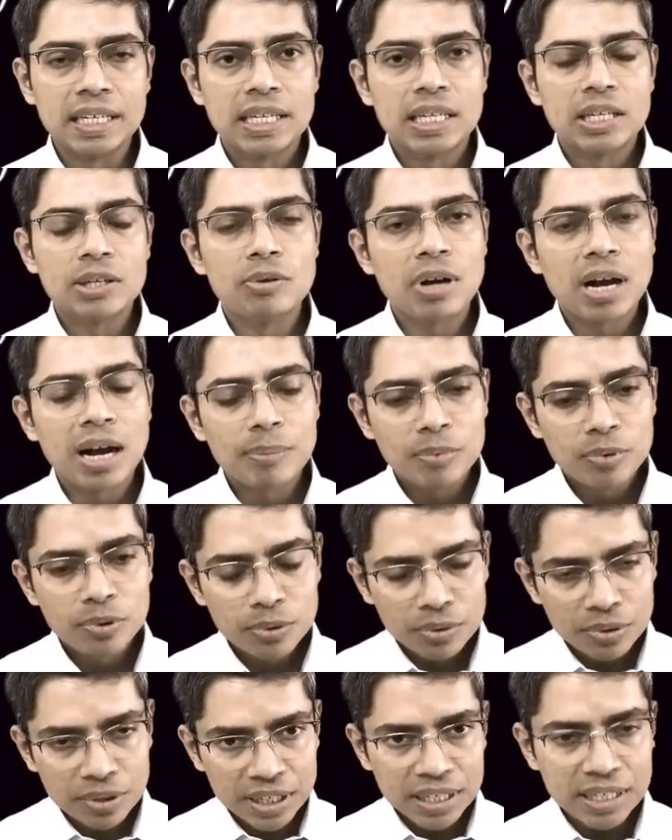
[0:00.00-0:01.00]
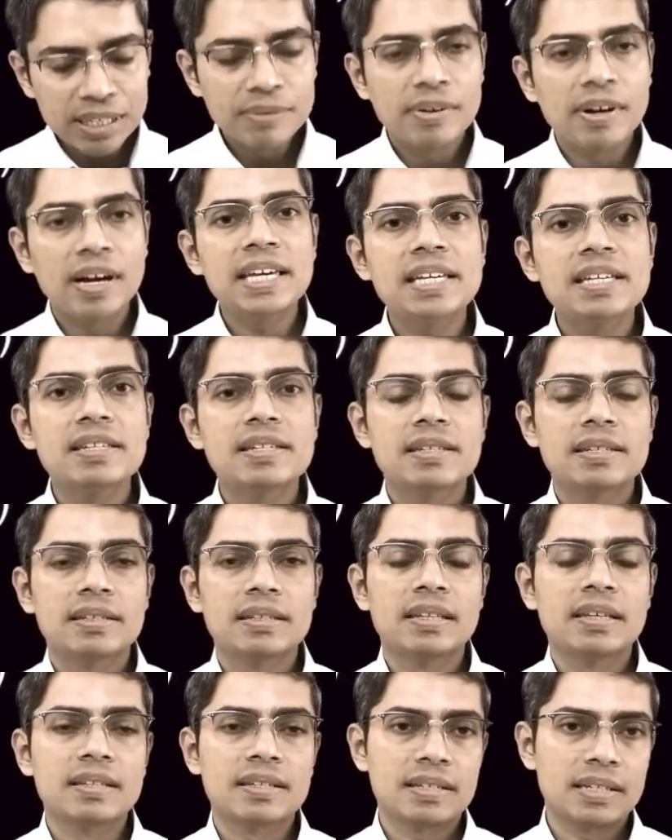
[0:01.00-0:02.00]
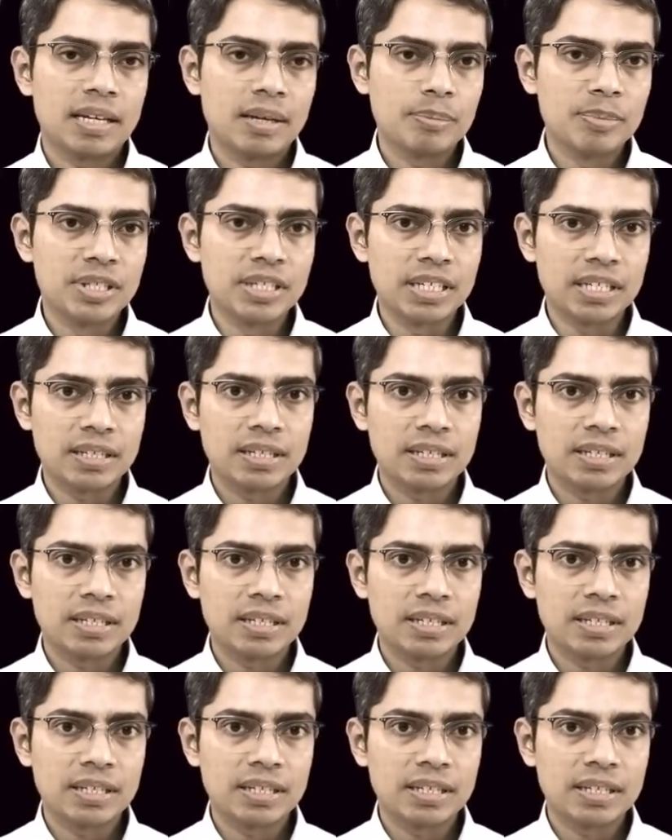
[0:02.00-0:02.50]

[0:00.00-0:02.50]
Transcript: you have to revise the subject